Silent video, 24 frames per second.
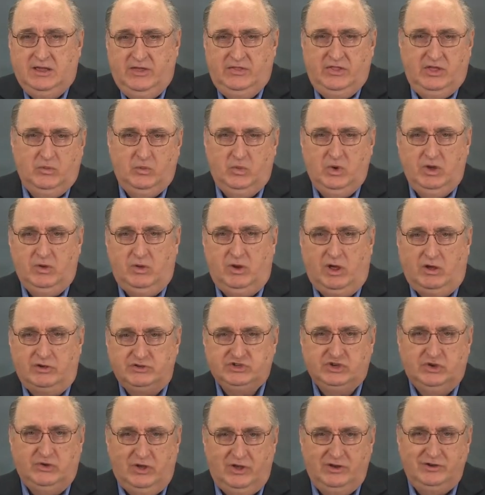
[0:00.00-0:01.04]
And then we'll
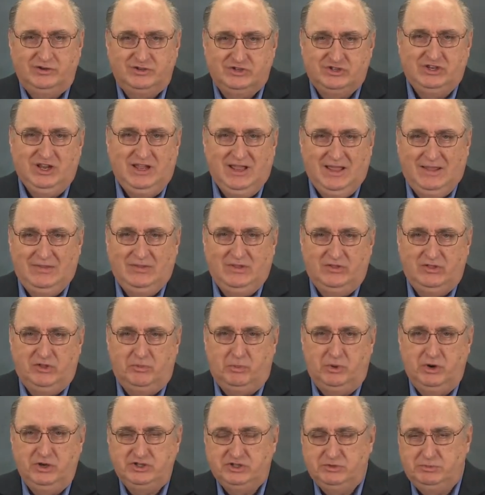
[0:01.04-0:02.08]
also understand that the
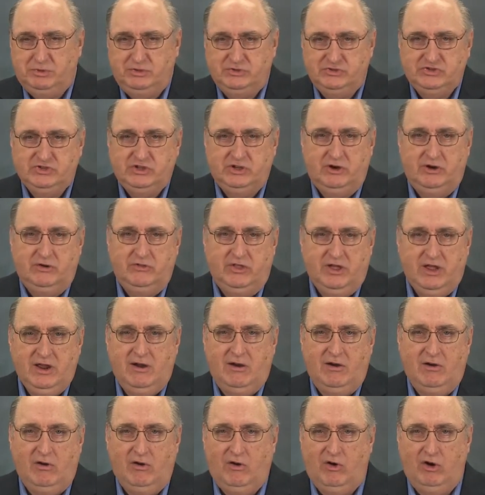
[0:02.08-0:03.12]
principles that are
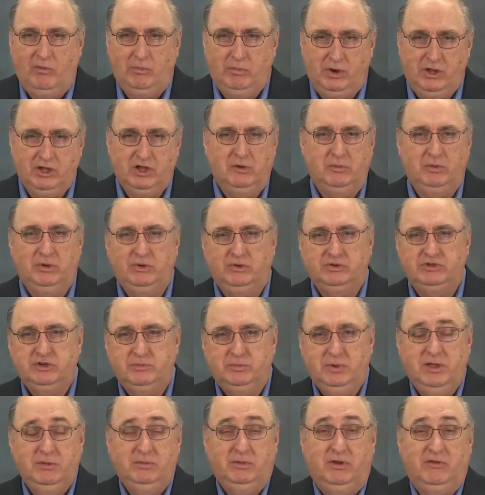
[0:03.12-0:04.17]
there are applicable to
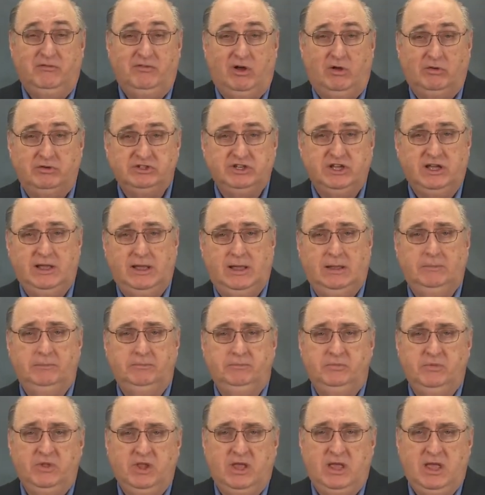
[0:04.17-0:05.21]
people of all time.
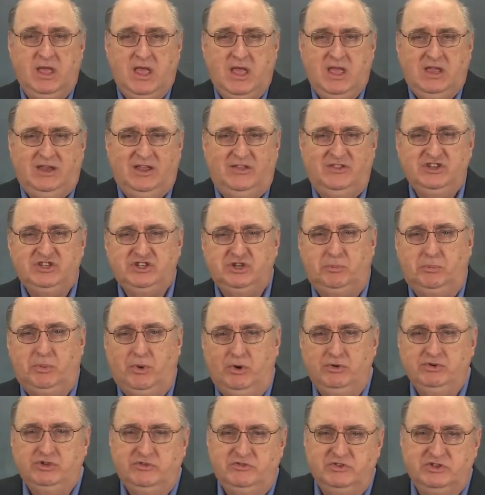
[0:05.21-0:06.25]
Now, this
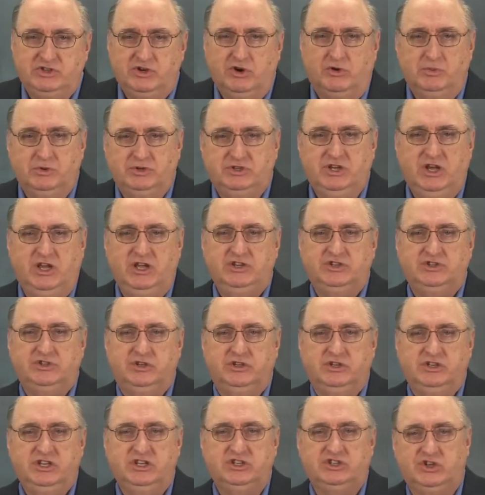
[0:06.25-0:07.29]
approach of interpretation
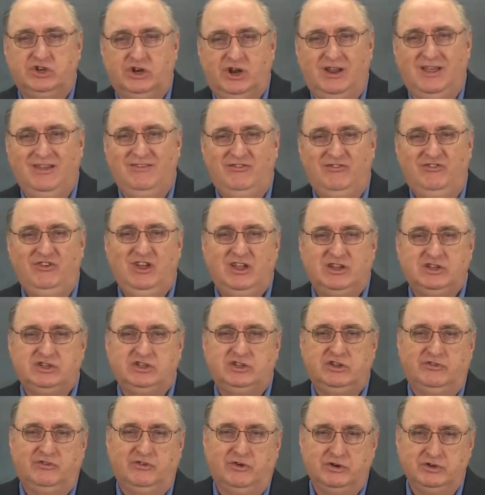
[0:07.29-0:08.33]
additionally fits
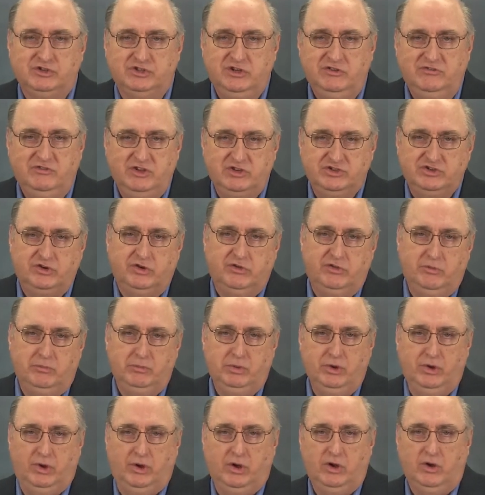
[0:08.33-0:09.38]
the first division of the
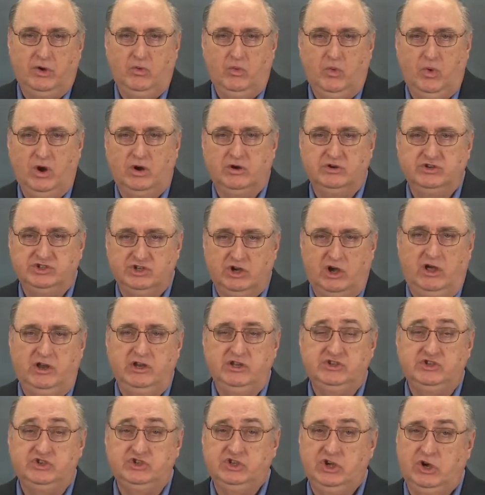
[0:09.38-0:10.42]
book, where John
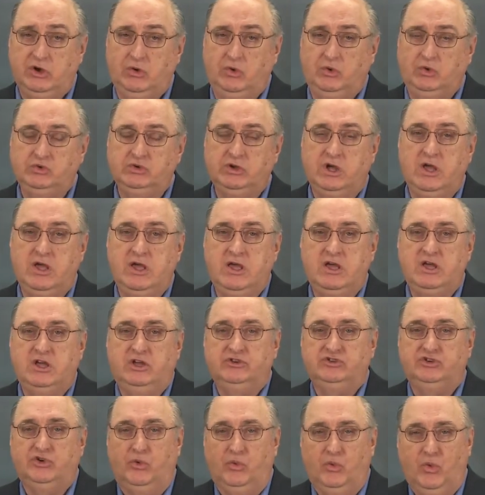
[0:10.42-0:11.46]
is told
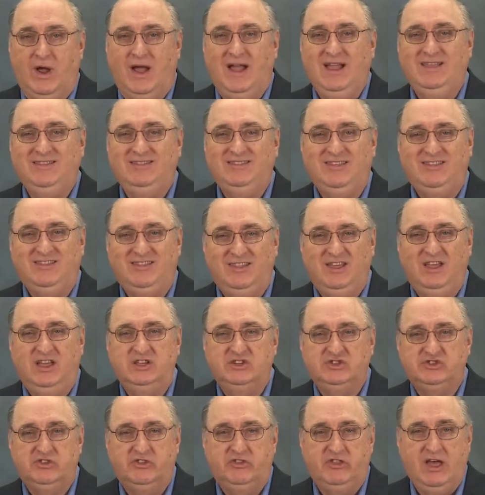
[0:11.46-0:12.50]
to write the
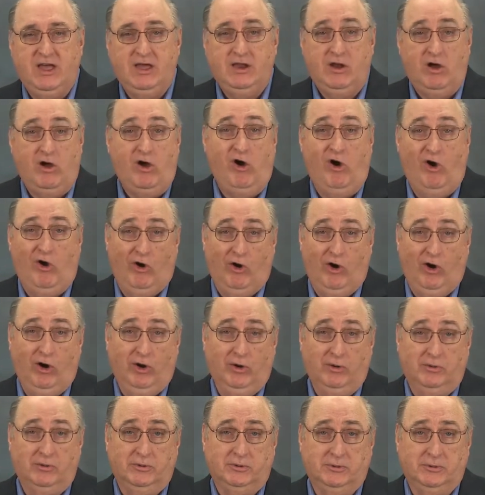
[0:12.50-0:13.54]
things that
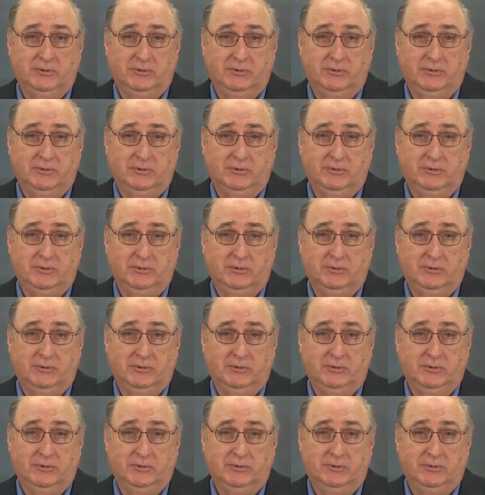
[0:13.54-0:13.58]
are.